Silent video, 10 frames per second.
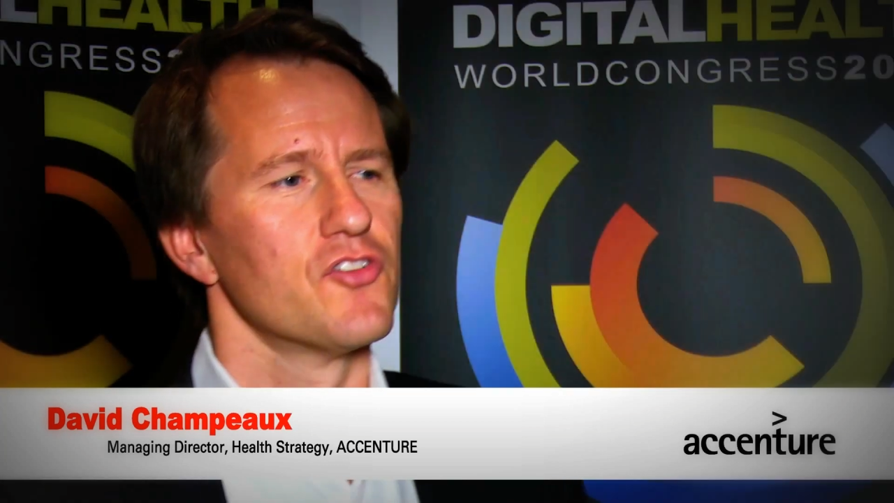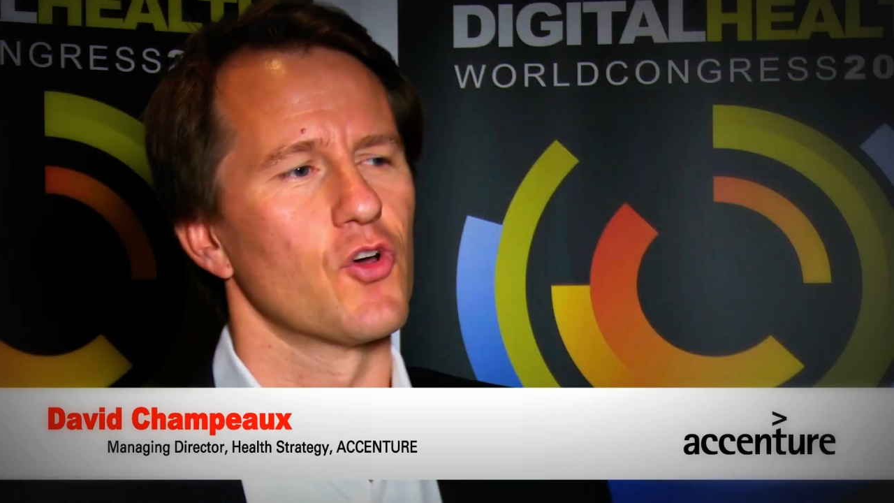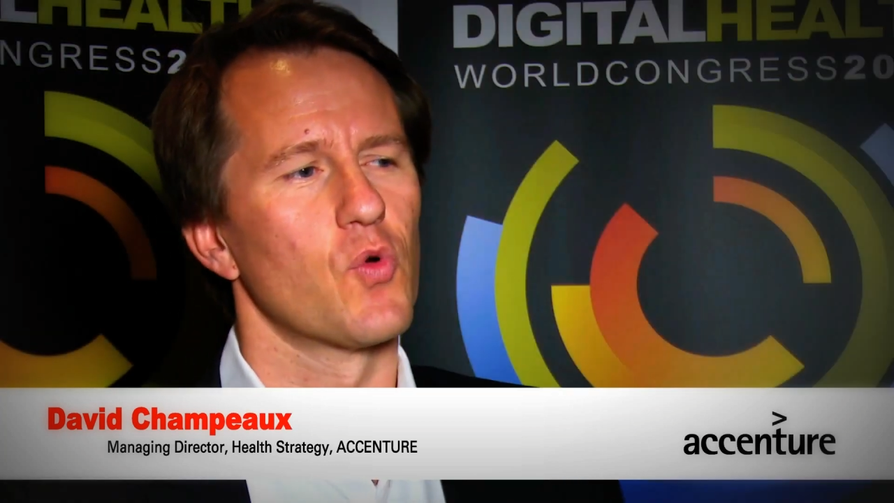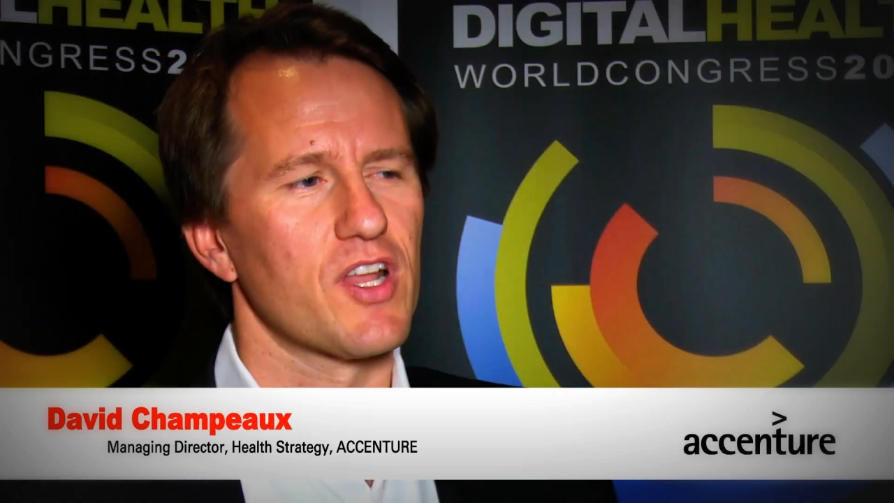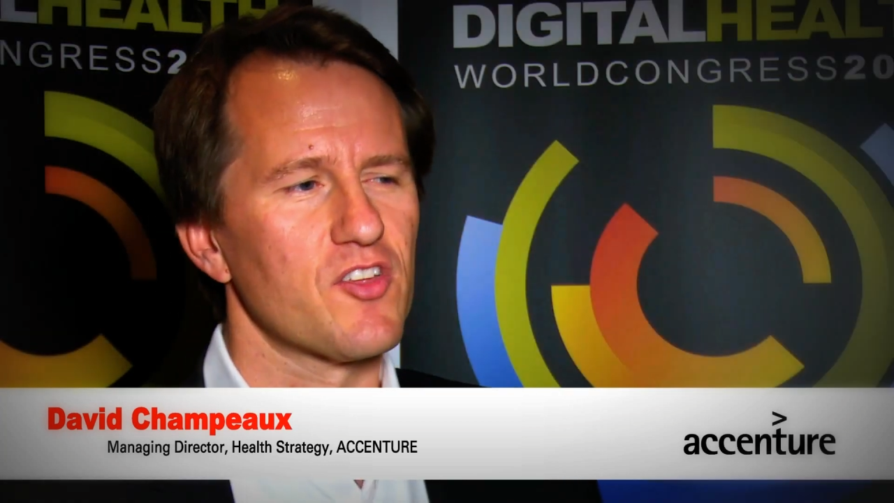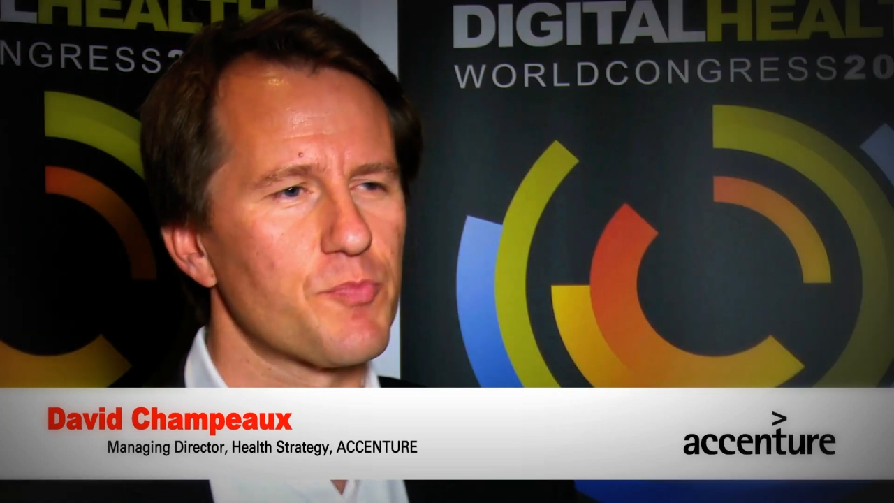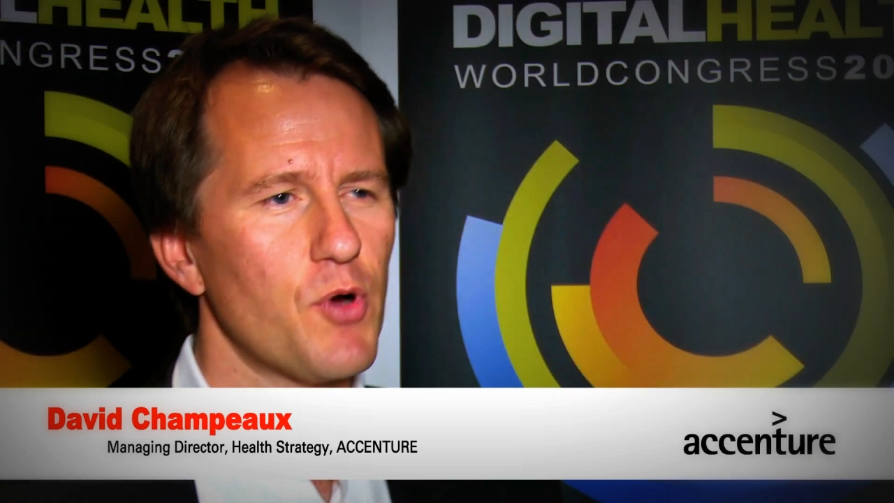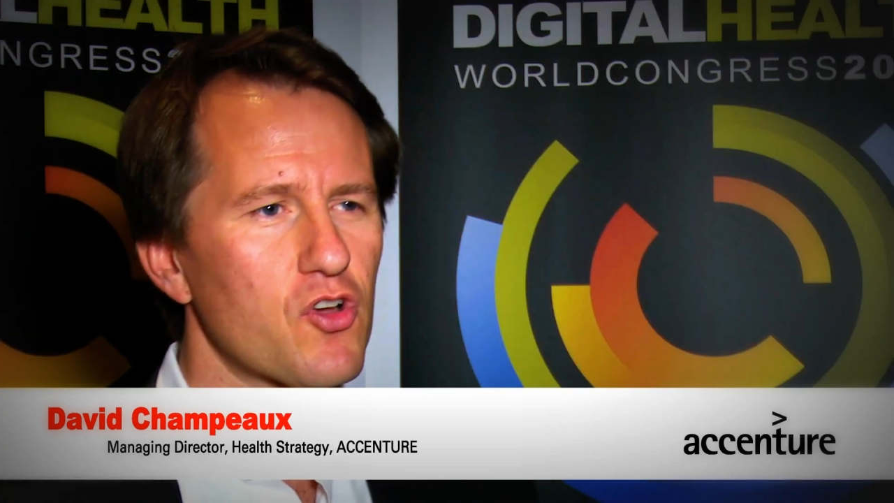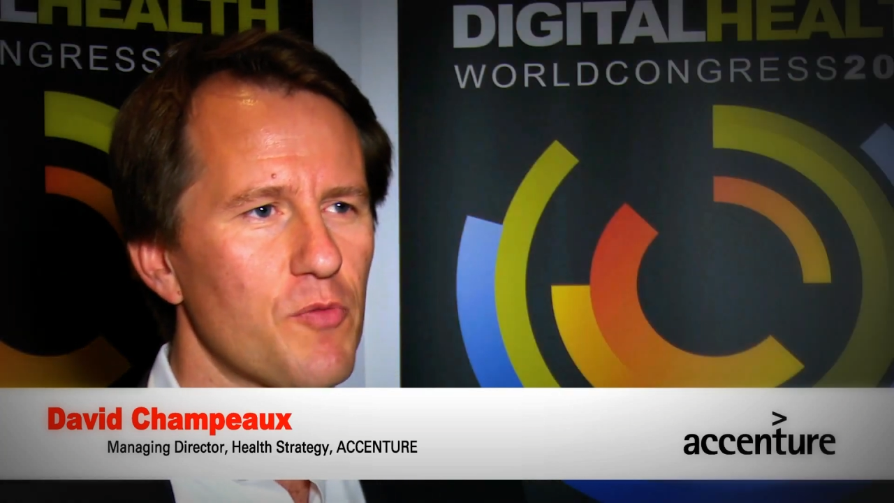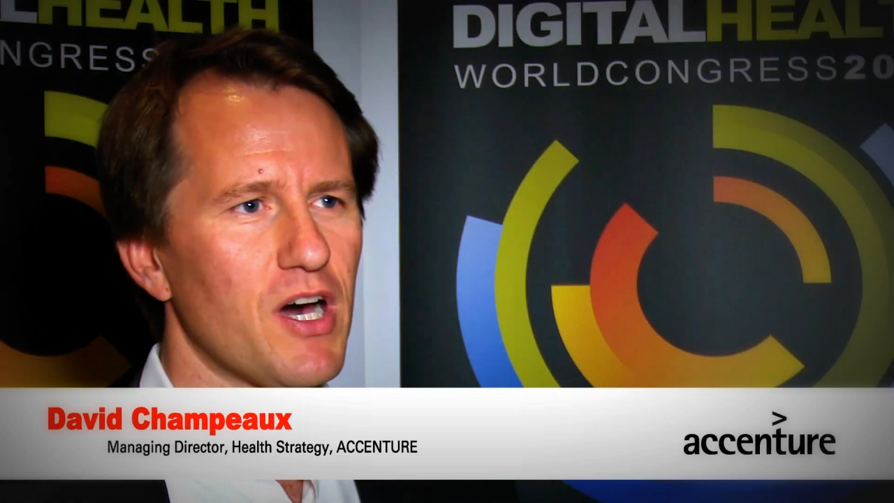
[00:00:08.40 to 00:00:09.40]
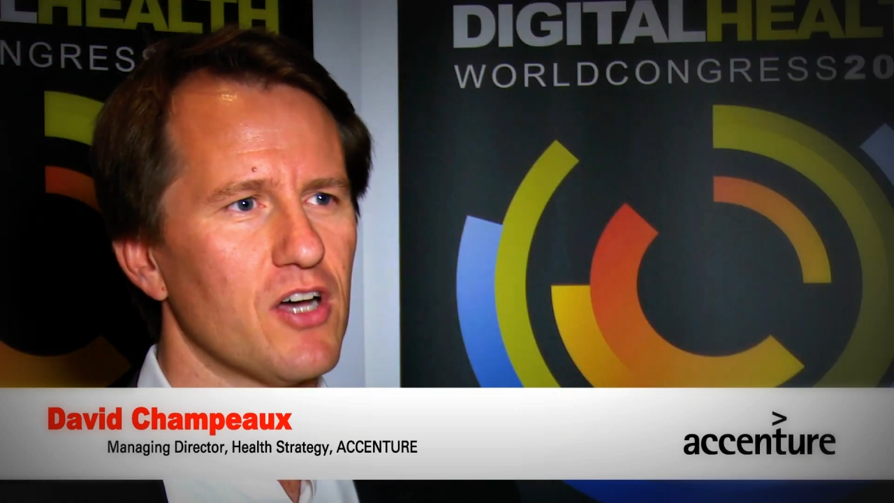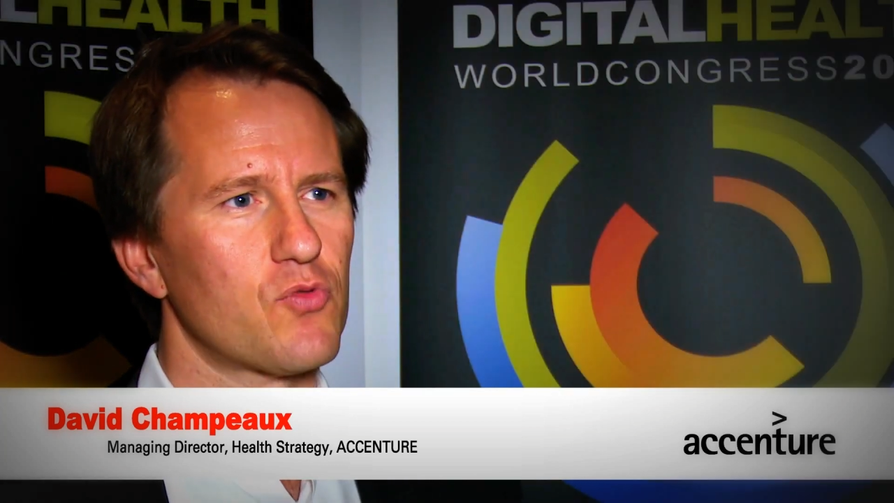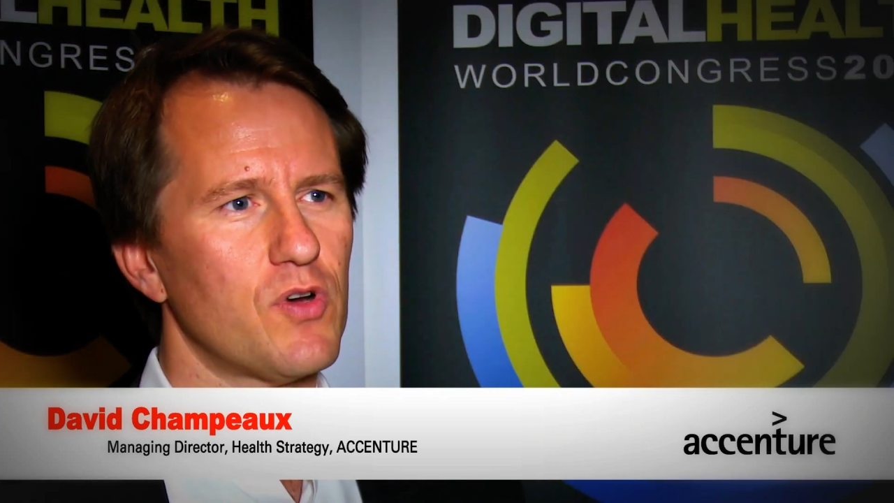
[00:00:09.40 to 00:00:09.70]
So what I spoke about